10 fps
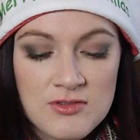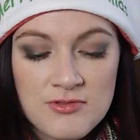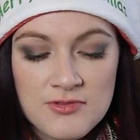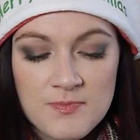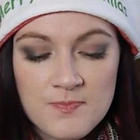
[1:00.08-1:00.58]
of...
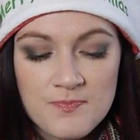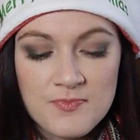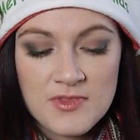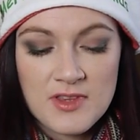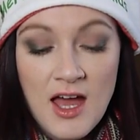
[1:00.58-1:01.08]

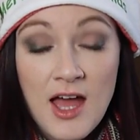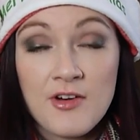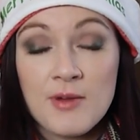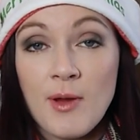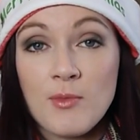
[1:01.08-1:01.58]
the hand
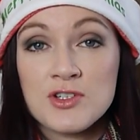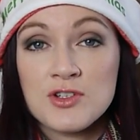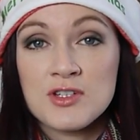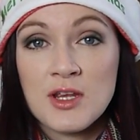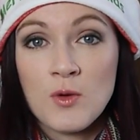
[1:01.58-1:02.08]
cream I was
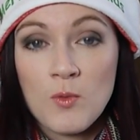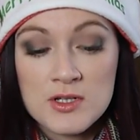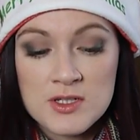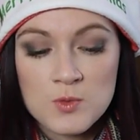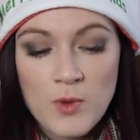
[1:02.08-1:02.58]
using
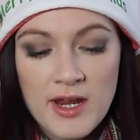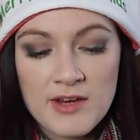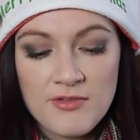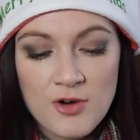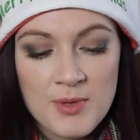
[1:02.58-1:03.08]
wasn't
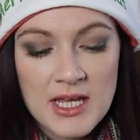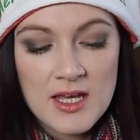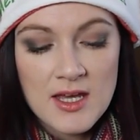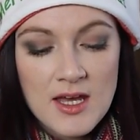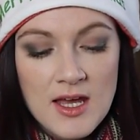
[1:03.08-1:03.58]
working for me,
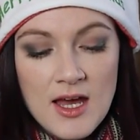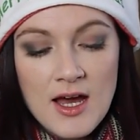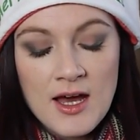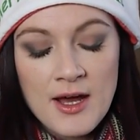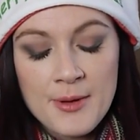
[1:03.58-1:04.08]

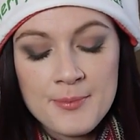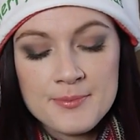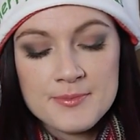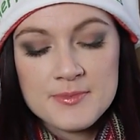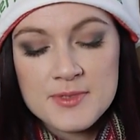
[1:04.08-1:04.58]

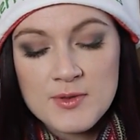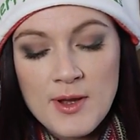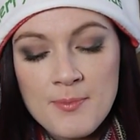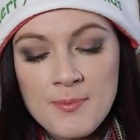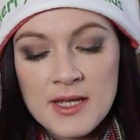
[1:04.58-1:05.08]
so I
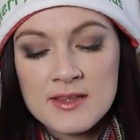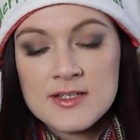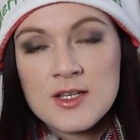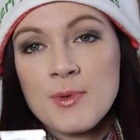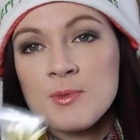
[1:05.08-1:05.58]
picked
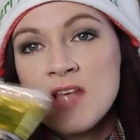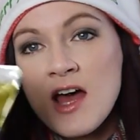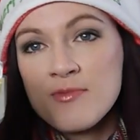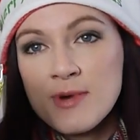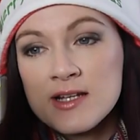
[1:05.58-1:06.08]
this up. It was
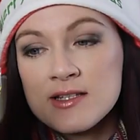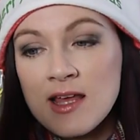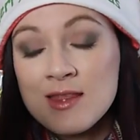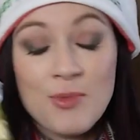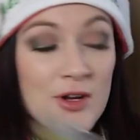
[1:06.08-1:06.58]
half price
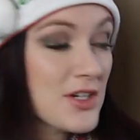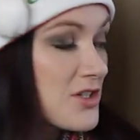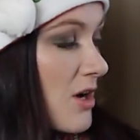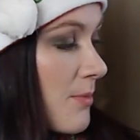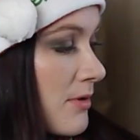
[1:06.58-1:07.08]
in the Body
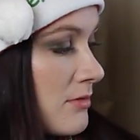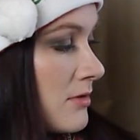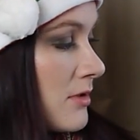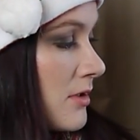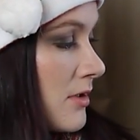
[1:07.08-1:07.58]
Shop,
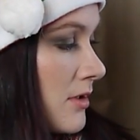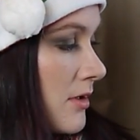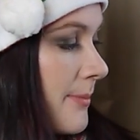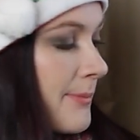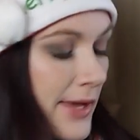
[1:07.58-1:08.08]

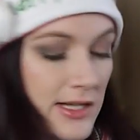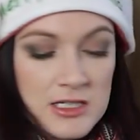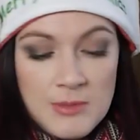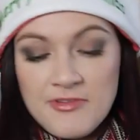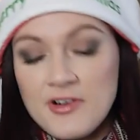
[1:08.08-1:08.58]
picked it
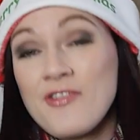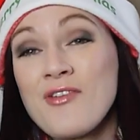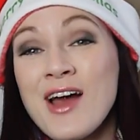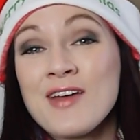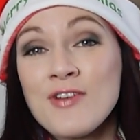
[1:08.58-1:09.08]
up for a
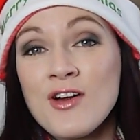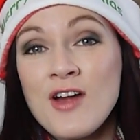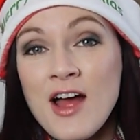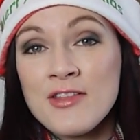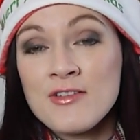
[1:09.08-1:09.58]
fiver,
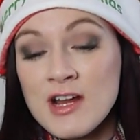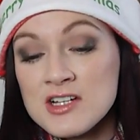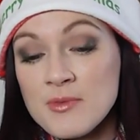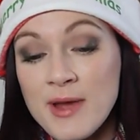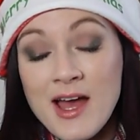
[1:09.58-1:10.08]
and the
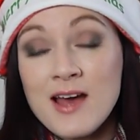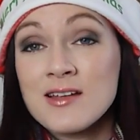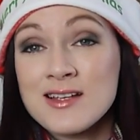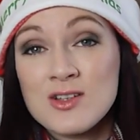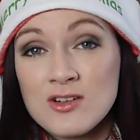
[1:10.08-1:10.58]
rash on my hand
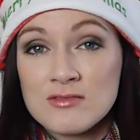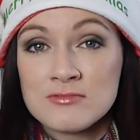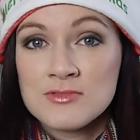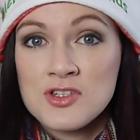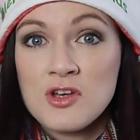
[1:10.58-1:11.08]
has gone.
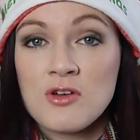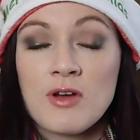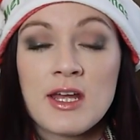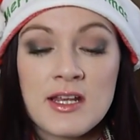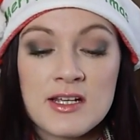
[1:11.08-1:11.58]
So
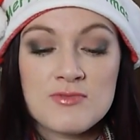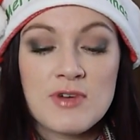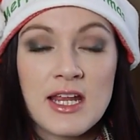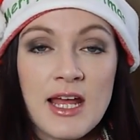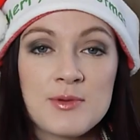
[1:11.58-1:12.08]
it has
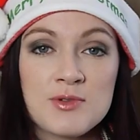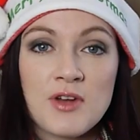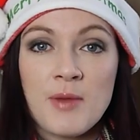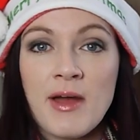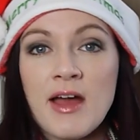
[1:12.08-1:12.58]
really helped sort
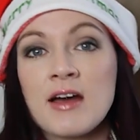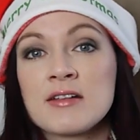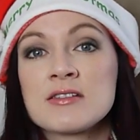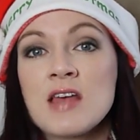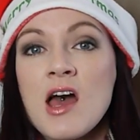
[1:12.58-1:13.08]
out my
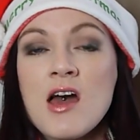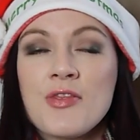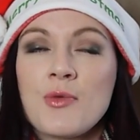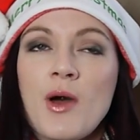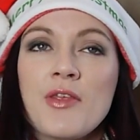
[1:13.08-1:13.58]
hands.
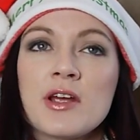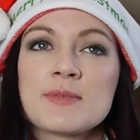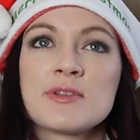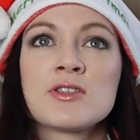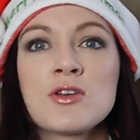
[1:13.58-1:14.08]
The weather has
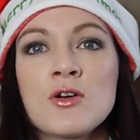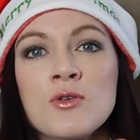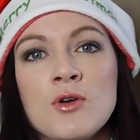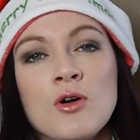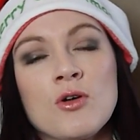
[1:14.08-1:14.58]
been
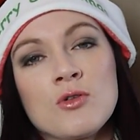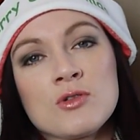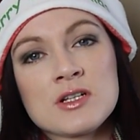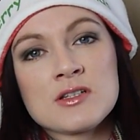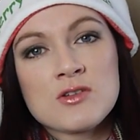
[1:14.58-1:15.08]
so
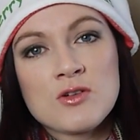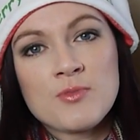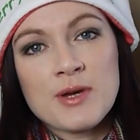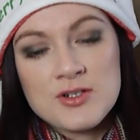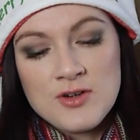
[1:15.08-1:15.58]
cold and so
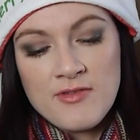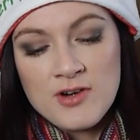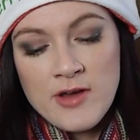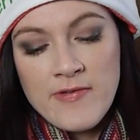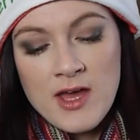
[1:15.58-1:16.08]
bitter every
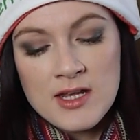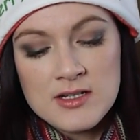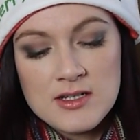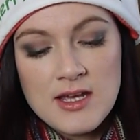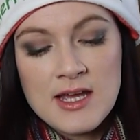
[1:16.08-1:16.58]
now and
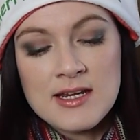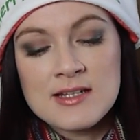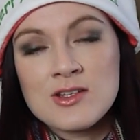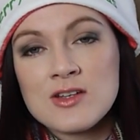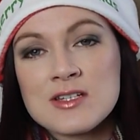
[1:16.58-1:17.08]
then, it
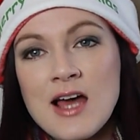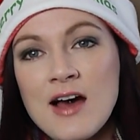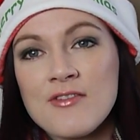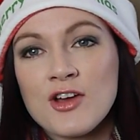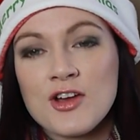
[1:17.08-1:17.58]
is good to
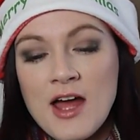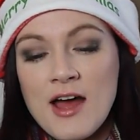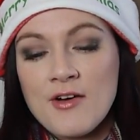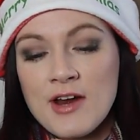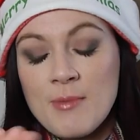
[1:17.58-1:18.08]
have a good
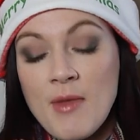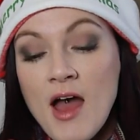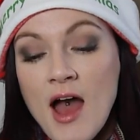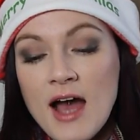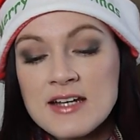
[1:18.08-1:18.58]
hand cream.
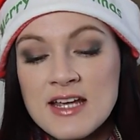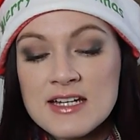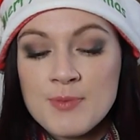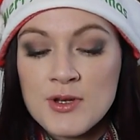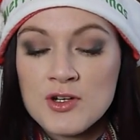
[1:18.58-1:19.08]
I tend
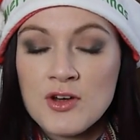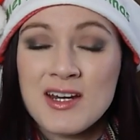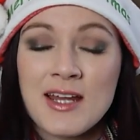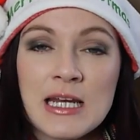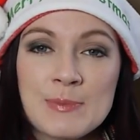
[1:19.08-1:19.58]
to put it on
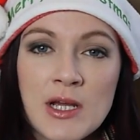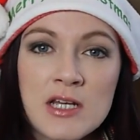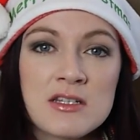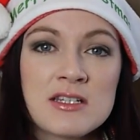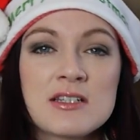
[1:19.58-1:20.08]
at night
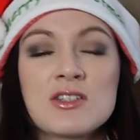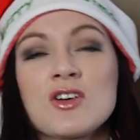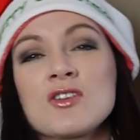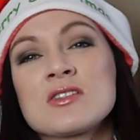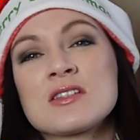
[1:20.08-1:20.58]
because it
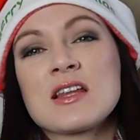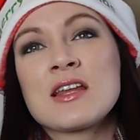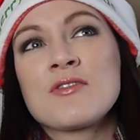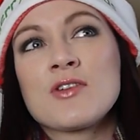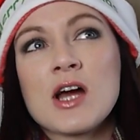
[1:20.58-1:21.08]
does
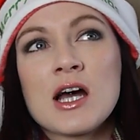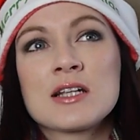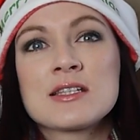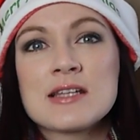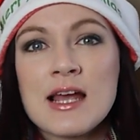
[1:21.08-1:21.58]
leave your
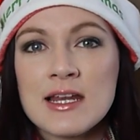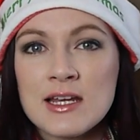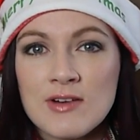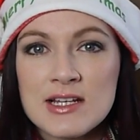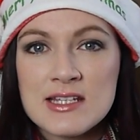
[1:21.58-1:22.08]
hands slightly
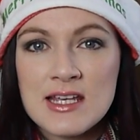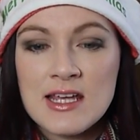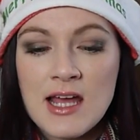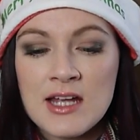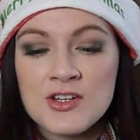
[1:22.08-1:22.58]

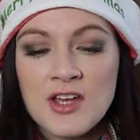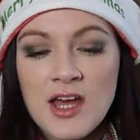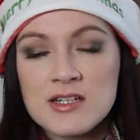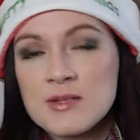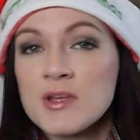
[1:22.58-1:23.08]
greasy and you
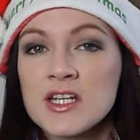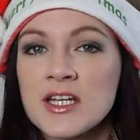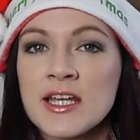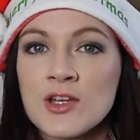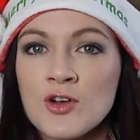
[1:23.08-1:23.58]
can't
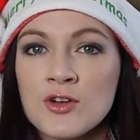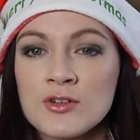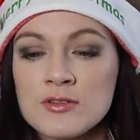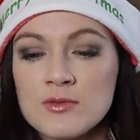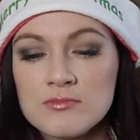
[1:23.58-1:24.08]
immediately get
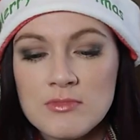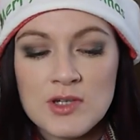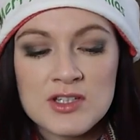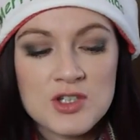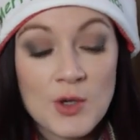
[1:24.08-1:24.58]
on
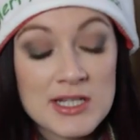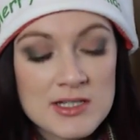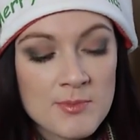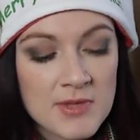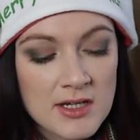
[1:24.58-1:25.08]
with doing
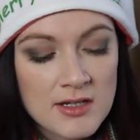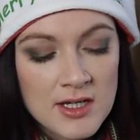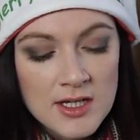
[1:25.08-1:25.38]
something,